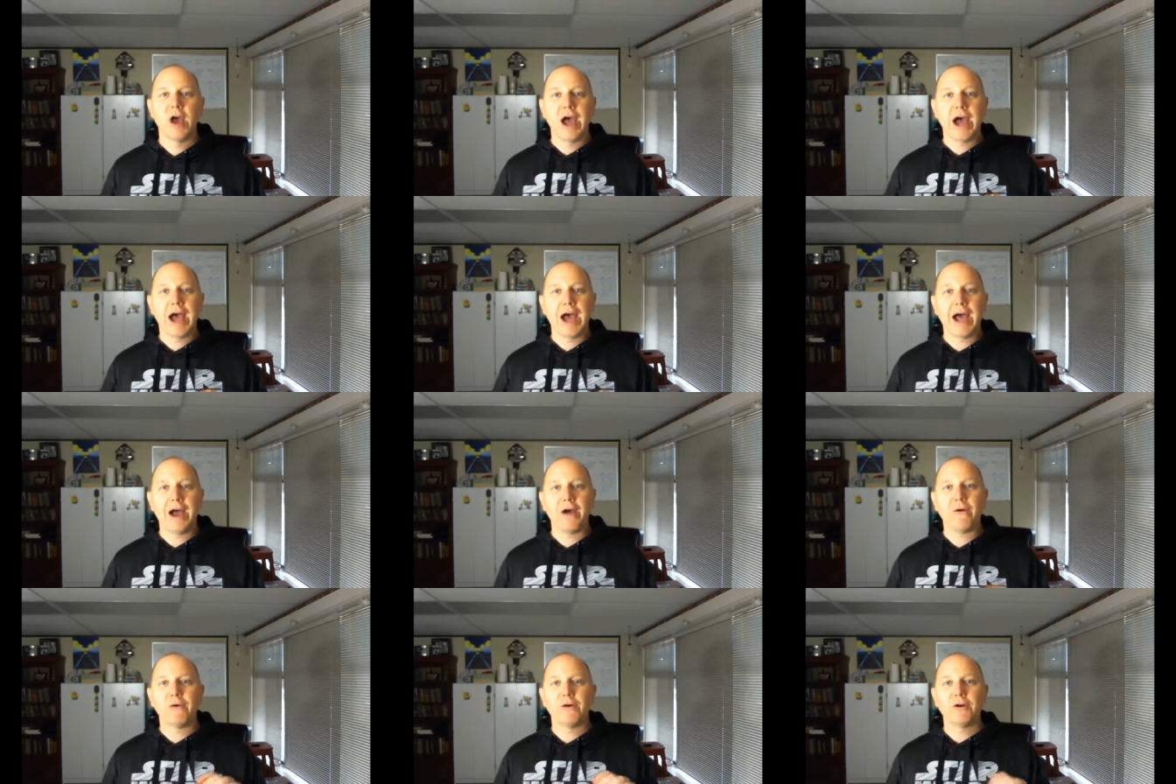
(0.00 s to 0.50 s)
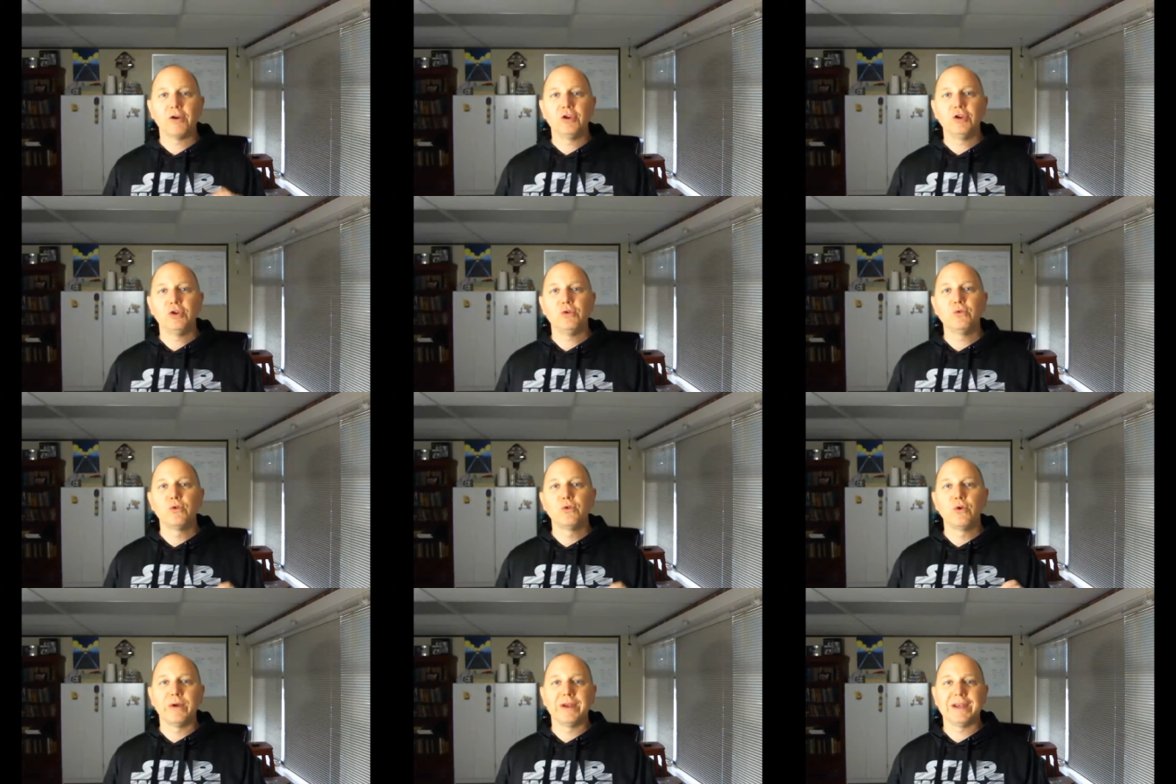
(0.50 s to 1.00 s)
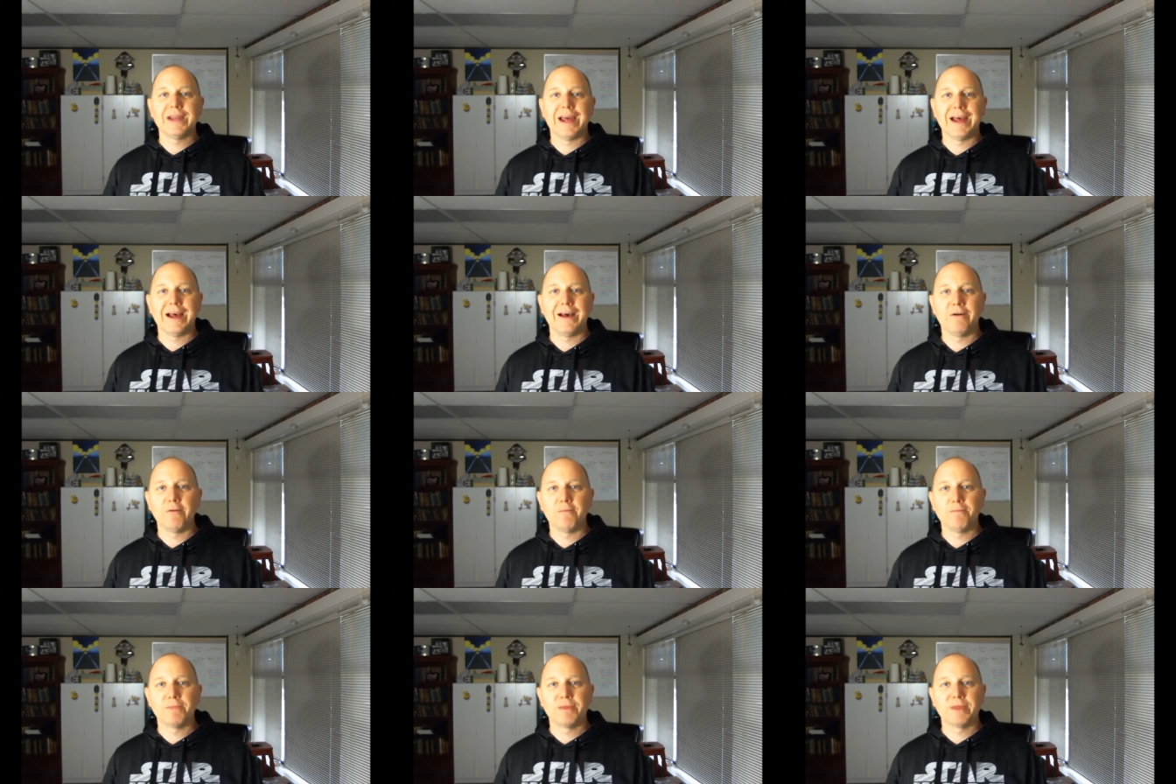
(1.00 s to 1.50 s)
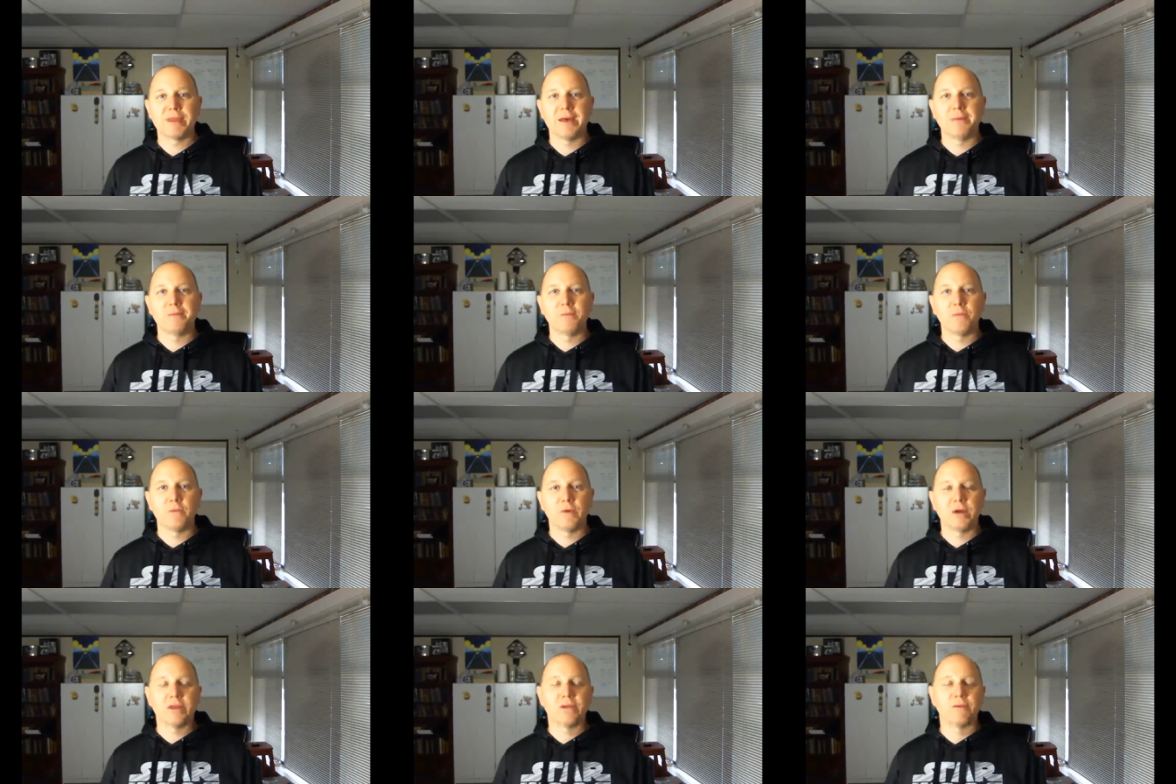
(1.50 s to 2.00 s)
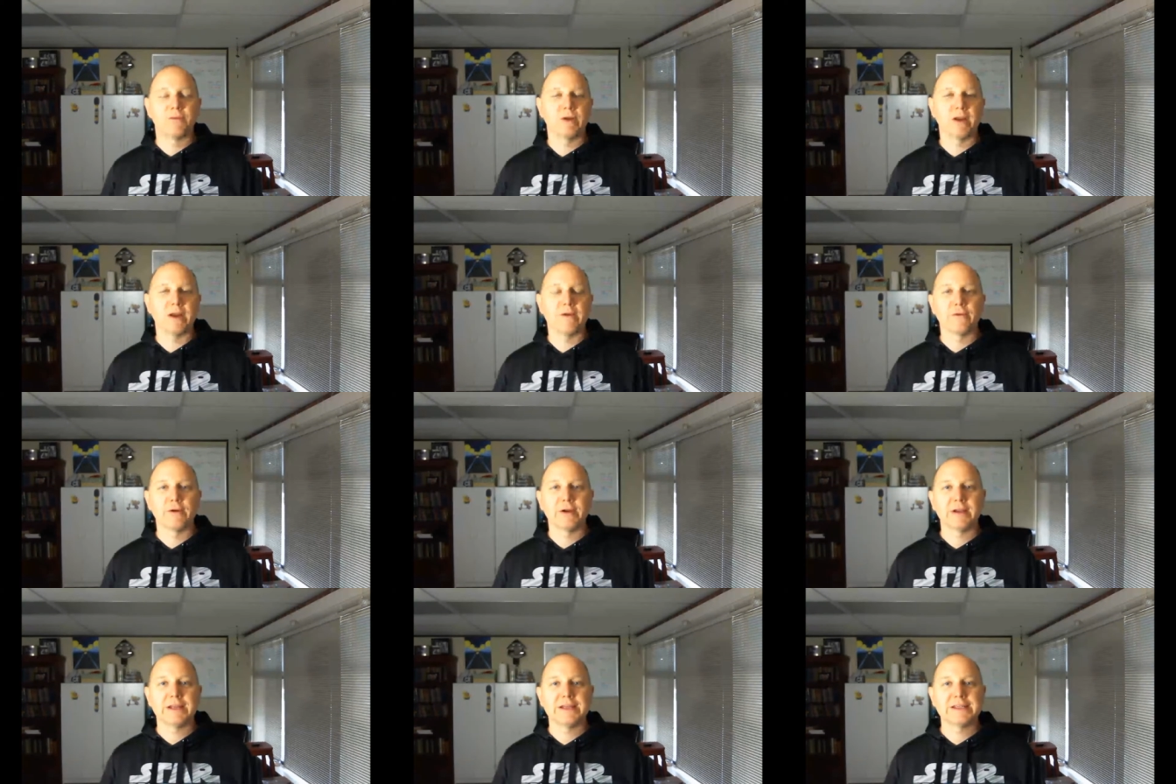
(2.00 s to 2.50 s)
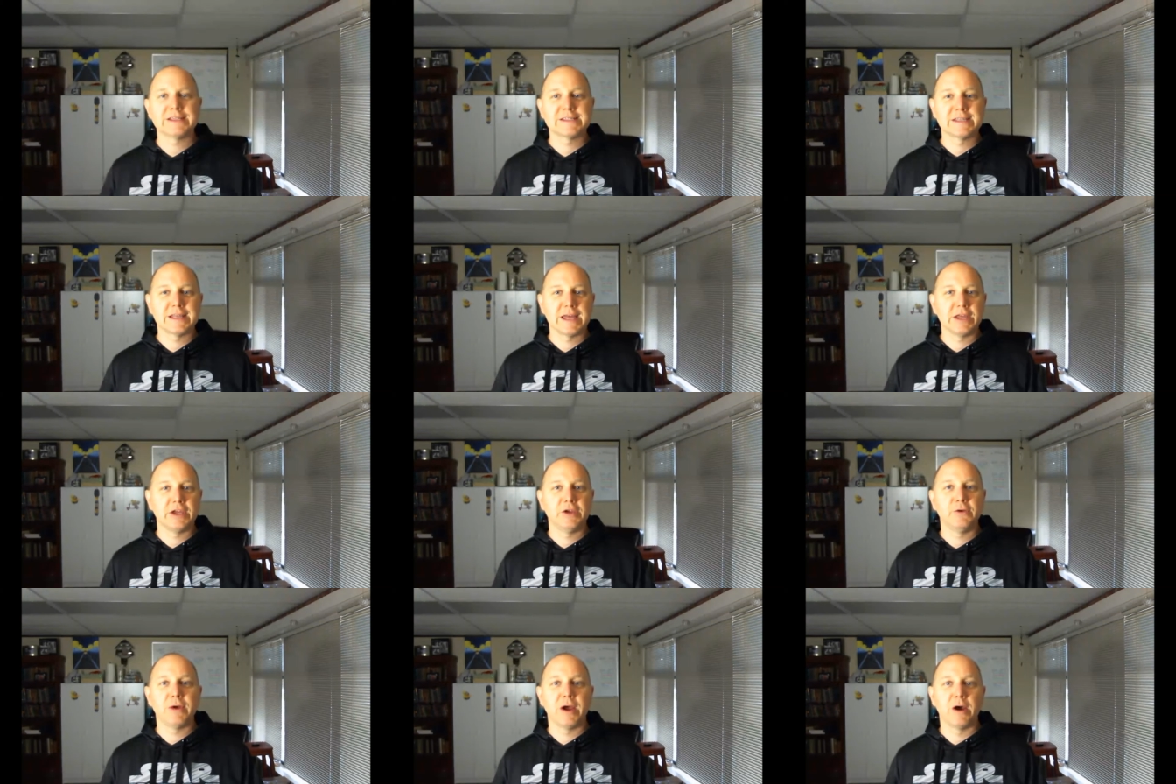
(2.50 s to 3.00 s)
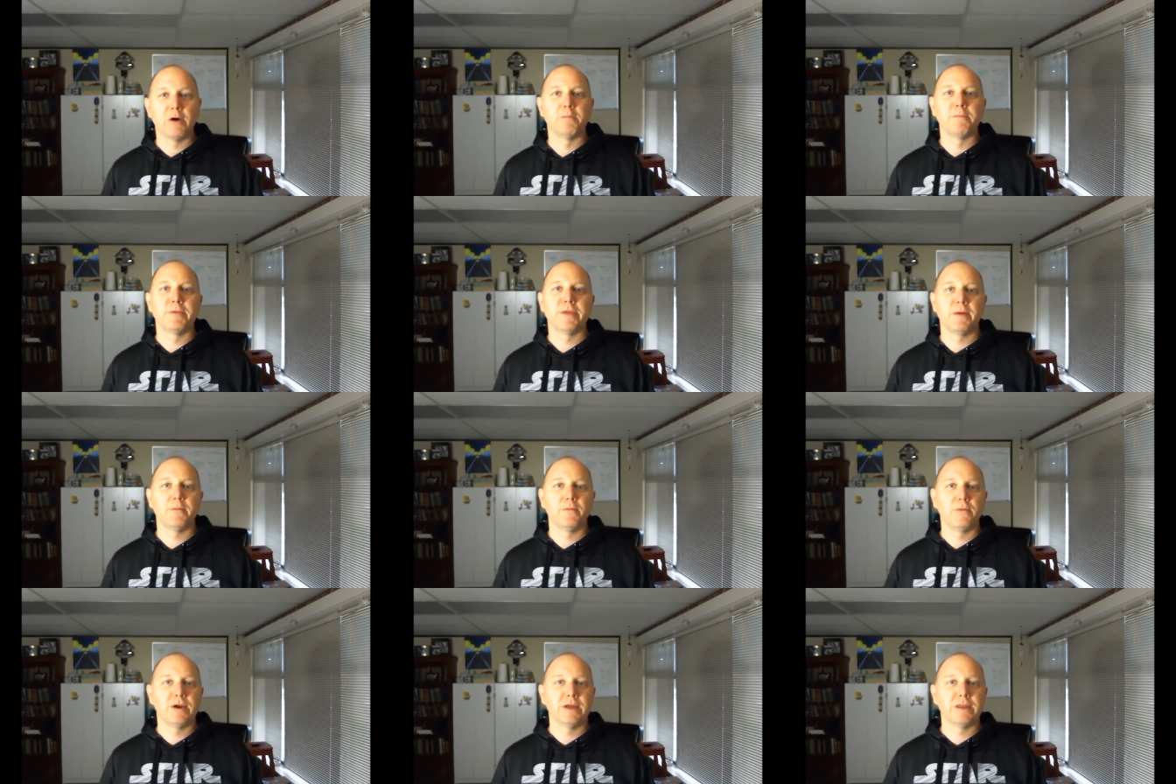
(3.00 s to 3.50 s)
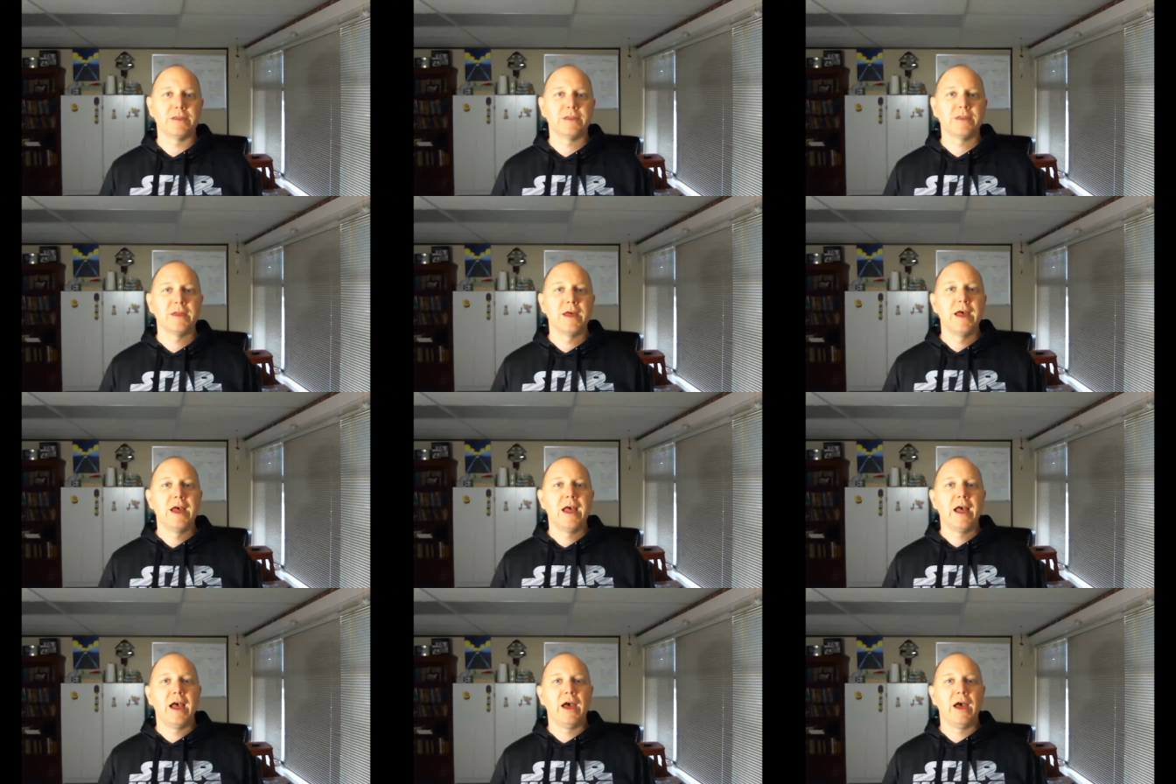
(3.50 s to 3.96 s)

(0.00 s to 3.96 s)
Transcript: How are you going to help them with whatever it is that you help them with?